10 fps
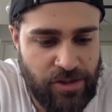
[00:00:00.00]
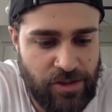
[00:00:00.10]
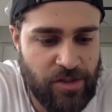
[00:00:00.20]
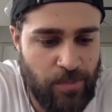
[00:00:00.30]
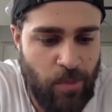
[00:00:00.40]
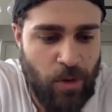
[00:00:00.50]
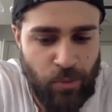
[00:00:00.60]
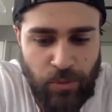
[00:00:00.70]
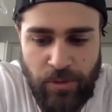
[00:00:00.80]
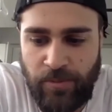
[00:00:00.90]
just
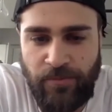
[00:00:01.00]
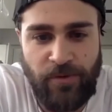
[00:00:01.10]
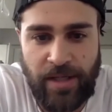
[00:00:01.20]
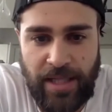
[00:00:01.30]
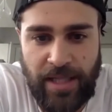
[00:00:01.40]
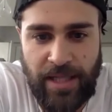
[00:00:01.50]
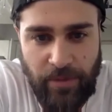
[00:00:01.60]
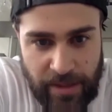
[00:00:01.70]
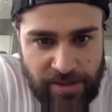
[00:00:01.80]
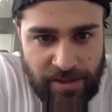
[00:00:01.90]
more room for
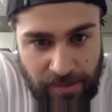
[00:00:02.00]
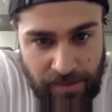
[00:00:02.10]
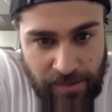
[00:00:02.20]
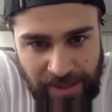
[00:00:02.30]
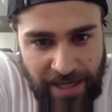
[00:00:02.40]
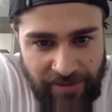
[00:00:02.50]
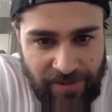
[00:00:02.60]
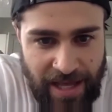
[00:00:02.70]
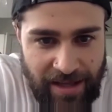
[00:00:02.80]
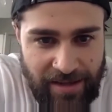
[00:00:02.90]
collaboration when you
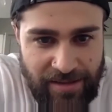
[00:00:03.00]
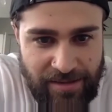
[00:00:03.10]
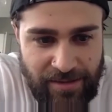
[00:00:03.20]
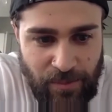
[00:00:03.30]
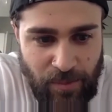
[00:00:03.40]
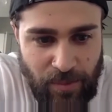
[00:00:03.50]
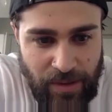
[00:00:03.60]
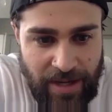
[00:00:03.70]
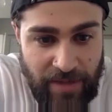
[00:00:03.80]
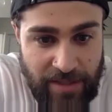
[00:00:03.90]
have that
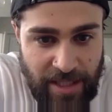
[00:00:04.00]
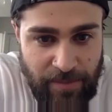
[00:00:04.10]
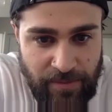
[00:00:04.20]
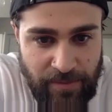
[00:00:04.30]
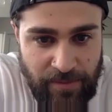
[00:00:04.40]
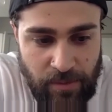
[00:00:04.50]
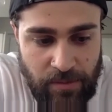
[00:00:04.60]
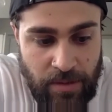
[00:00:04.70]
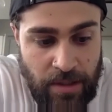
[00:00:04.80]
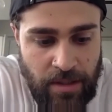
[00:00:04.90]
type of a
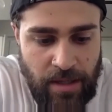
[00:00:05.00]
role.